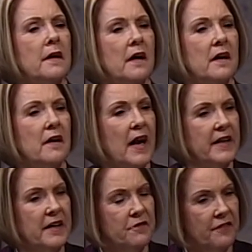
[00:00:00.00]
uh, I
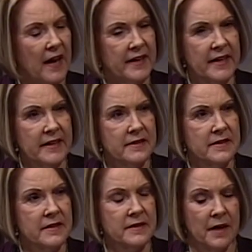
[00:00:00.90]
need
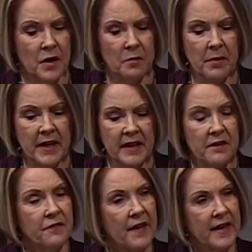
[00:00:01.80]
finances. But
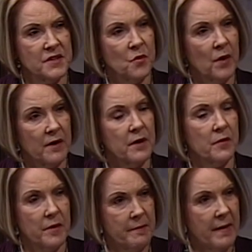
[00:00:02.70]
if that's where it
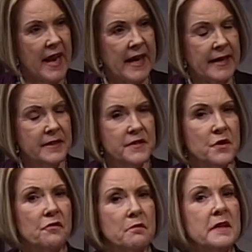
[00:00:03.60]
remains,
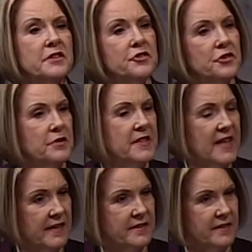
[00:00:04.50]
you've missed your
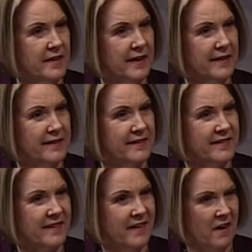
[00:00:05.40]
destiny. You've
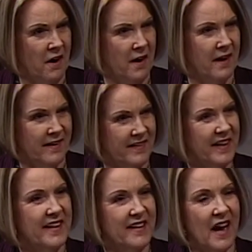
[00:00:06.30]
missed your destiny.
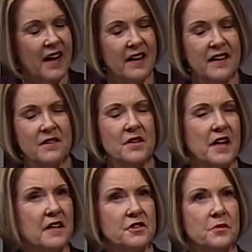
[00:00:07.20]
And I, and
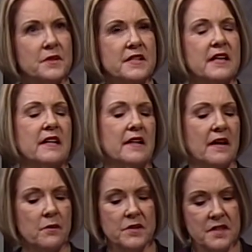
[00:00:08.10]
as you were saying it,
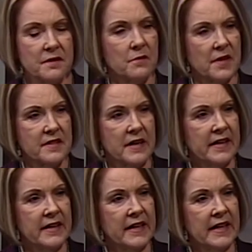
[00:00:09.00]
that was
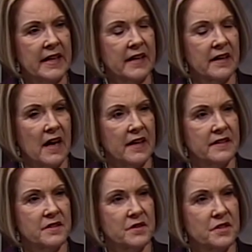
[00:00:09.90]
resonating again. Yes. God
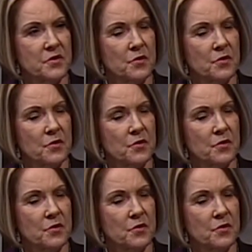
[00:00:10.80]
is just